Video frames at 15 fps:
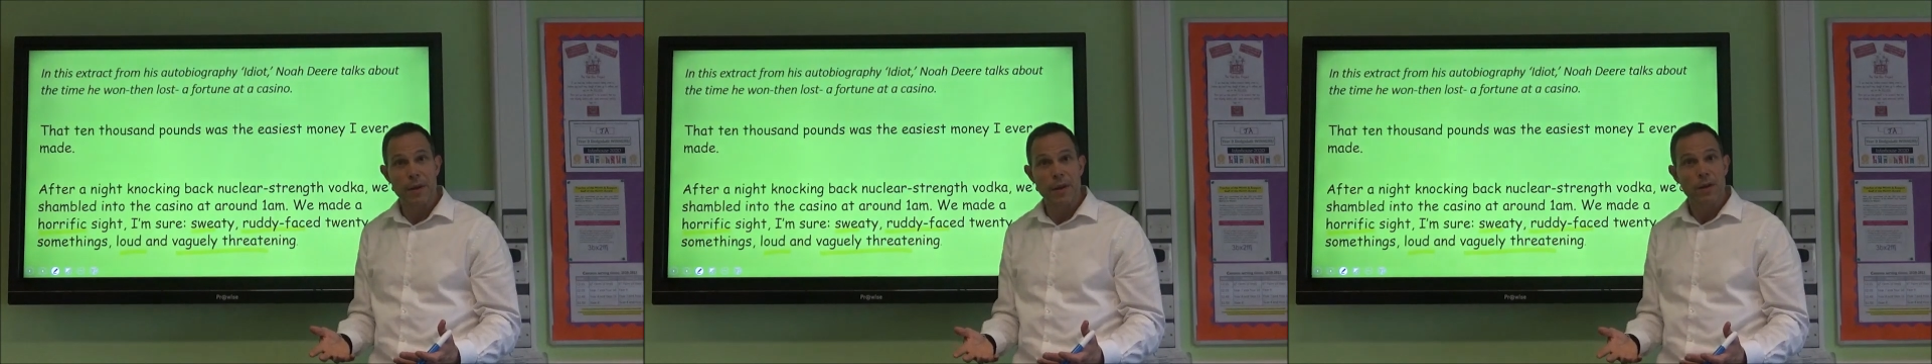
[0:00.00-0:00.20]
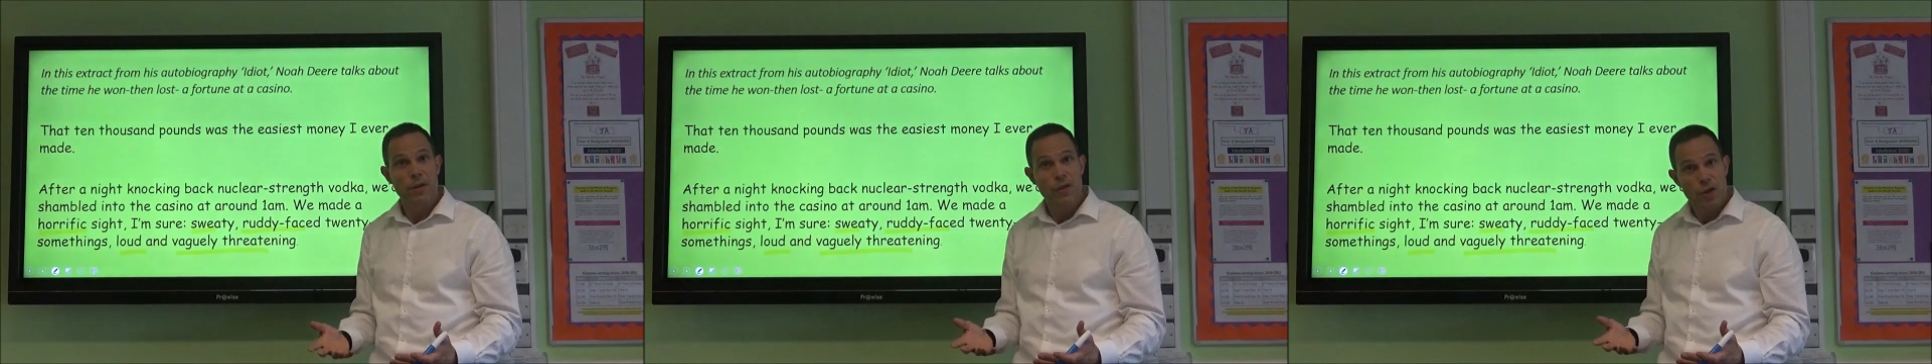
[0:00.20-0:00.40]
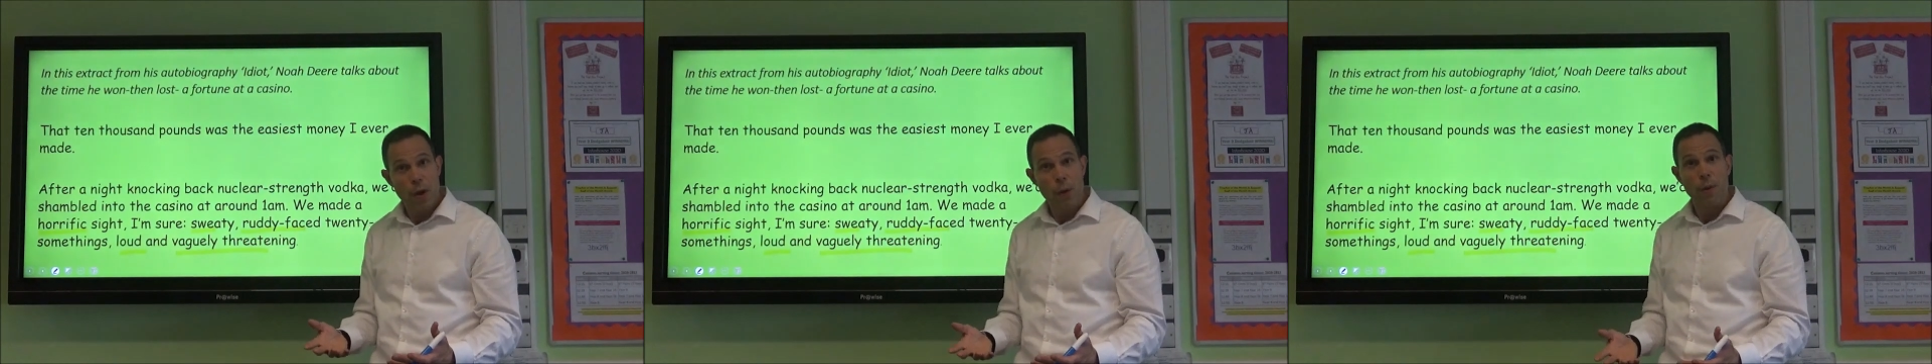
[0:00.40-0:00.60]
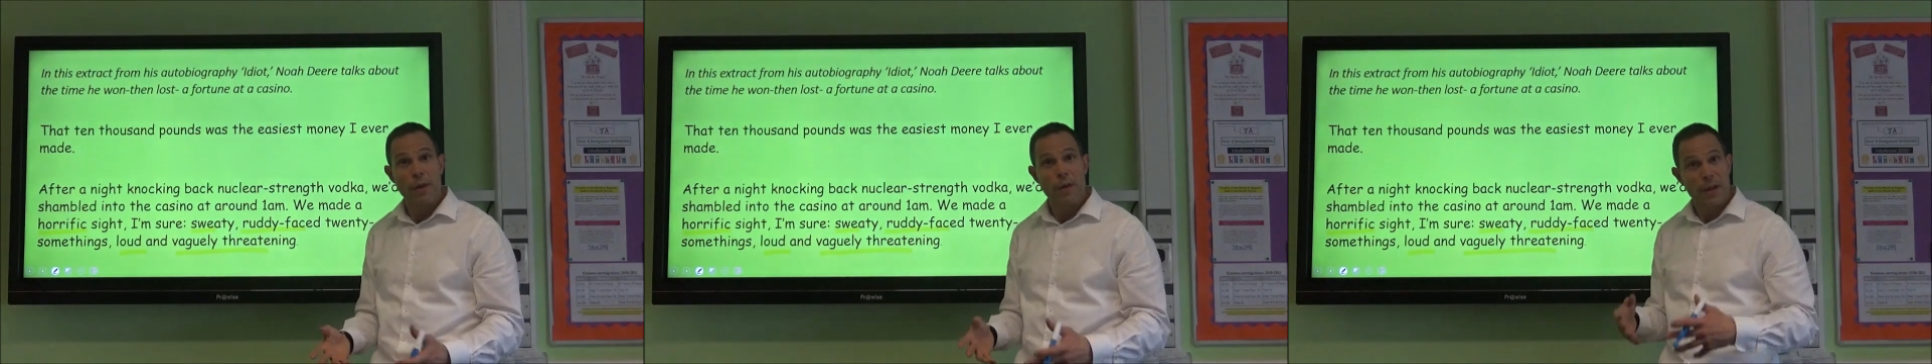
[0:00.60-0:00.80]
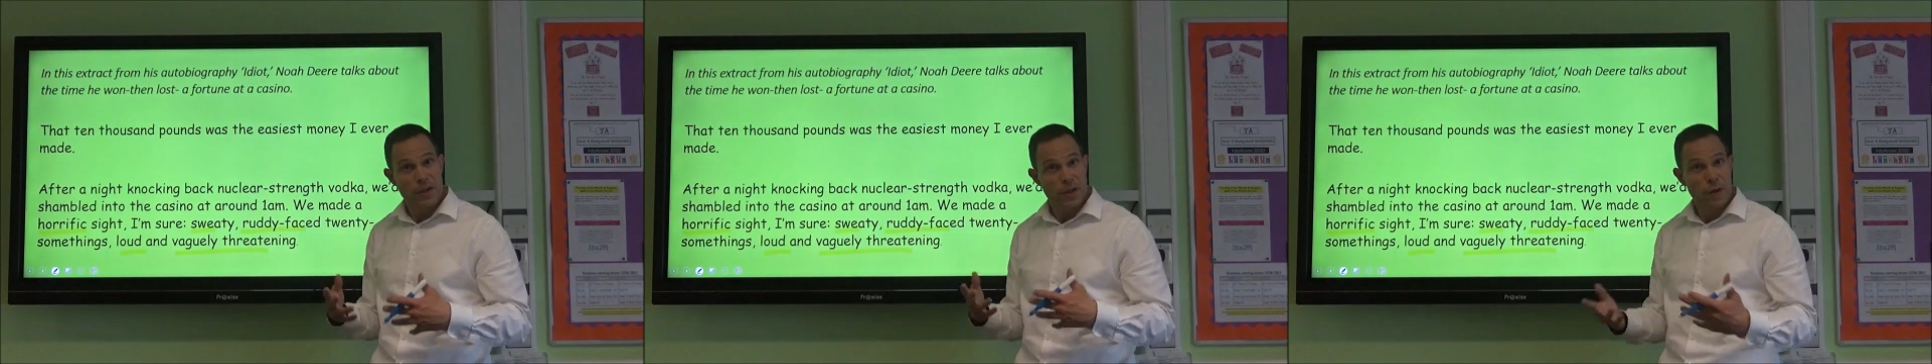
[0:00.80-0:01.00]
So,
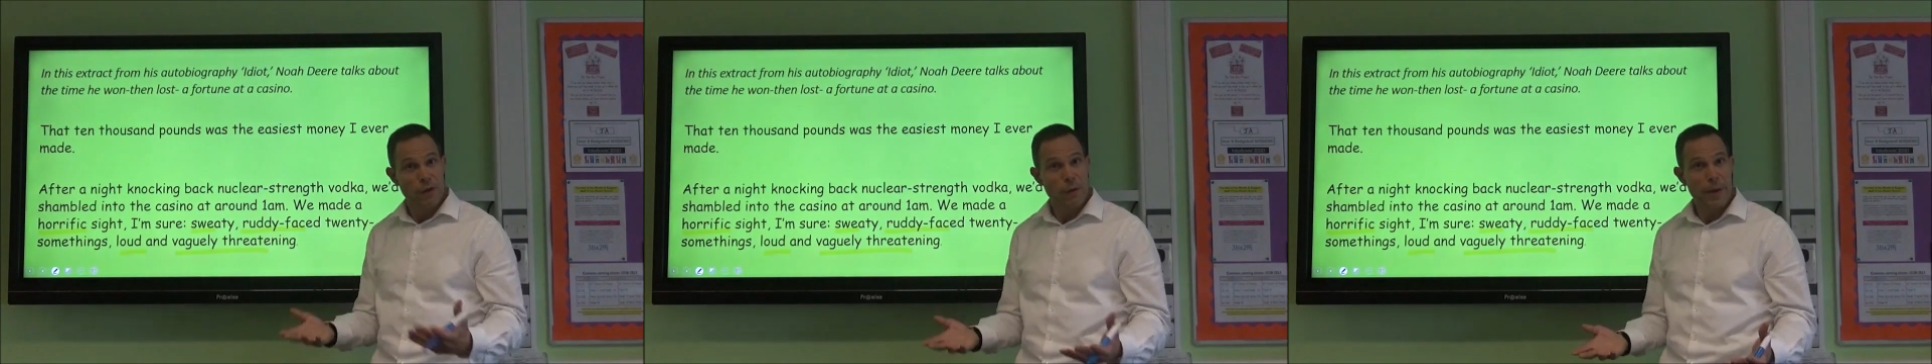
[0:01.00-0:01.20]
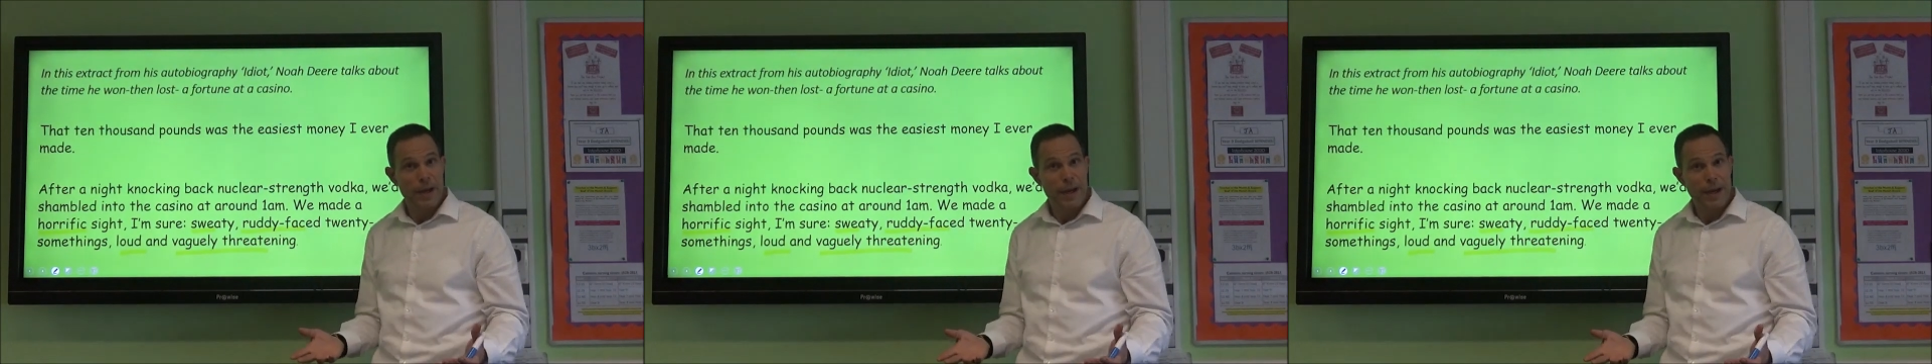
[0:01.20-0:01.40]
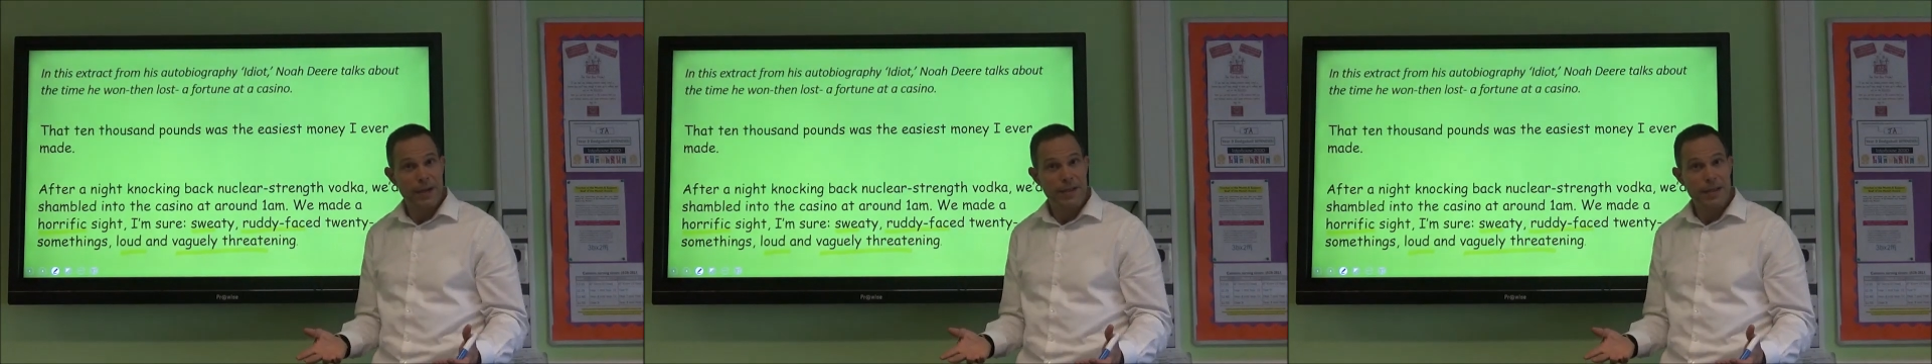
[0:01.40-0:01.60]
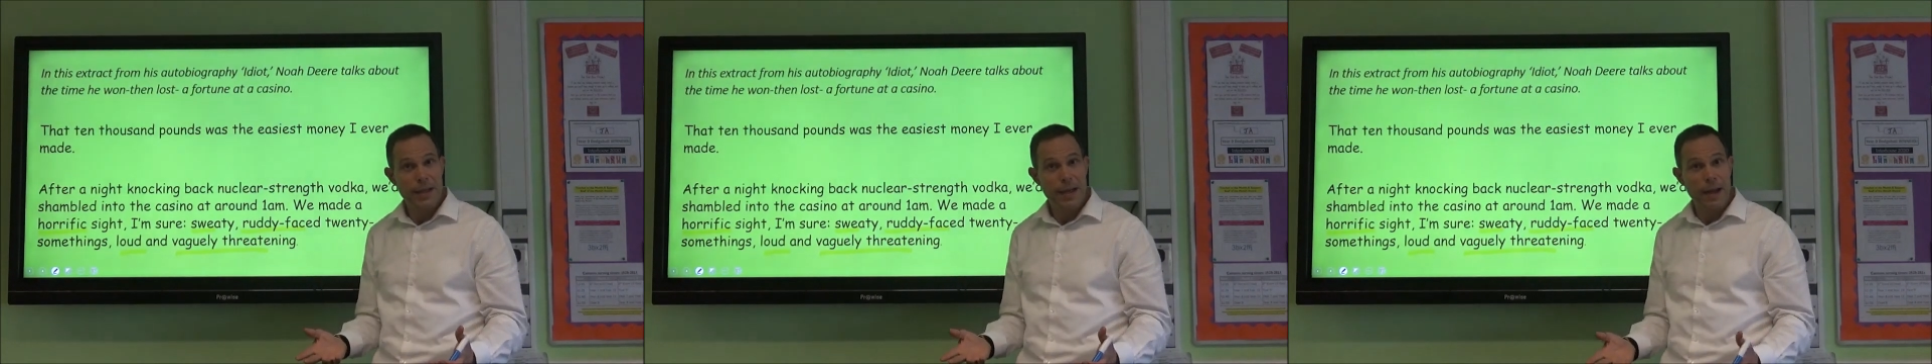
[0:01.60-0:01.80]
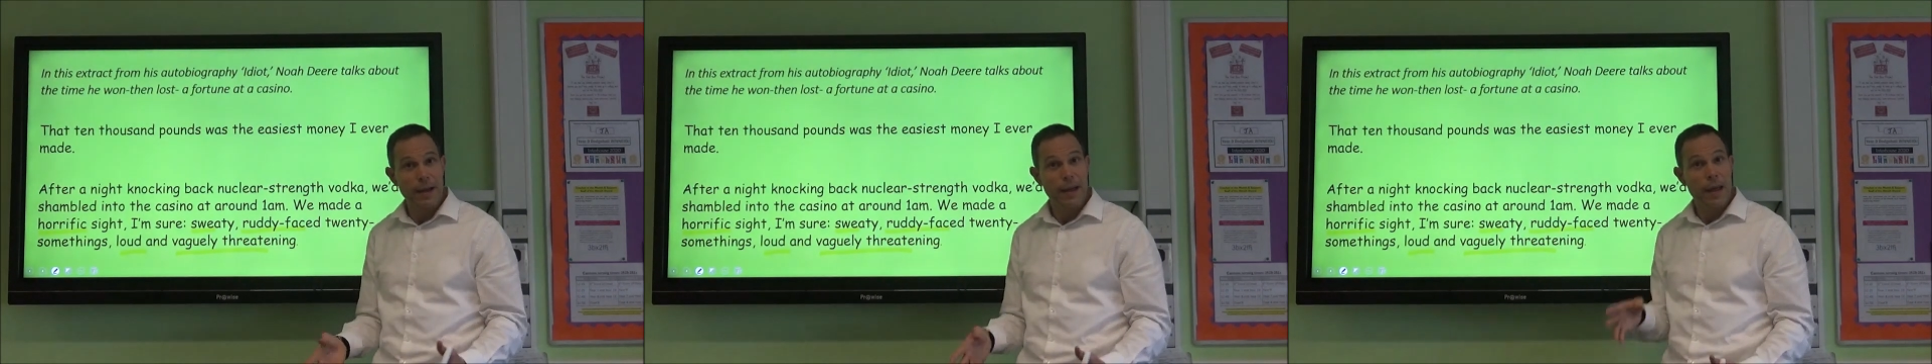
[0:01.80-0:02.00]
that's enough of my yakety
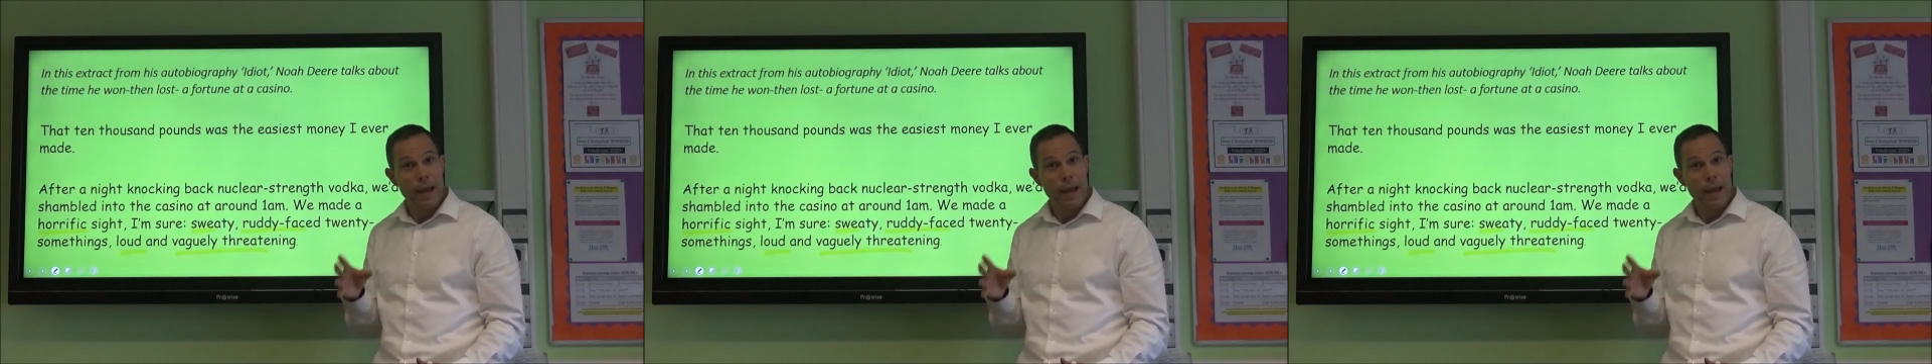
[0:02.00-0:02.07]
yak.